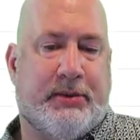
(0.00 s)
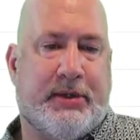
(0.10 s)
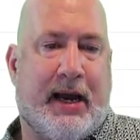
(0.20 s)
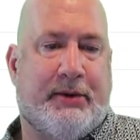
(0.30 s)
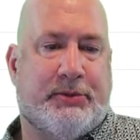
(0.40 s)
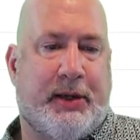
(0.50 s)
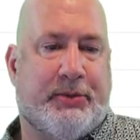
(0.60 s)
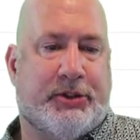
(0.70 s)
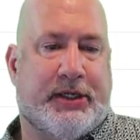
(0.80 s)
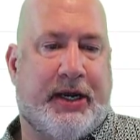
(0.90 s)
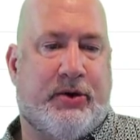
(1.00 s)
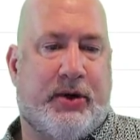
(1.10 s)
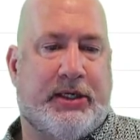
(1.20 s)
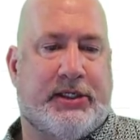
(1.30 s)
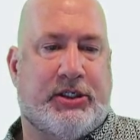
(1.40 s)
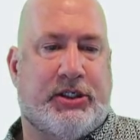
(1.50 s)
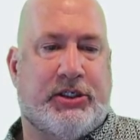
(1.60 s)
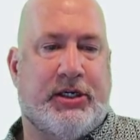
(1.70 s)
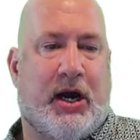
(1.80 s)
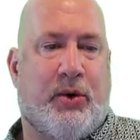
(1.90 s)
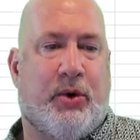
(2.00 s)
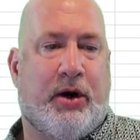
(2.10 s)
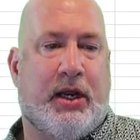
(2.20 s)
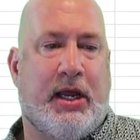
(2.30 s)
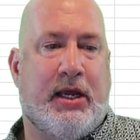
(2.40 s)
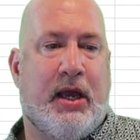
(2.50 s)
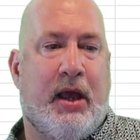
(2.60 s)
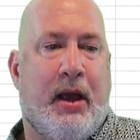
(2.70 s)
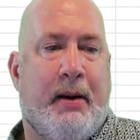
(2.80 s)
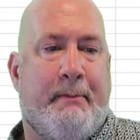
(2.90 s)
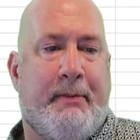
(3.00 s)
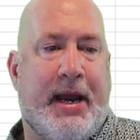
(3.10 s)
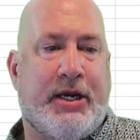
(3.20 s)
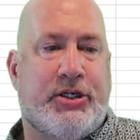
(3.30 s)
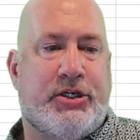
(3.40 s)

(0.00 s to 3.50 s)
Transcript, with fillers: sometimes people say, Chris, it's just not working make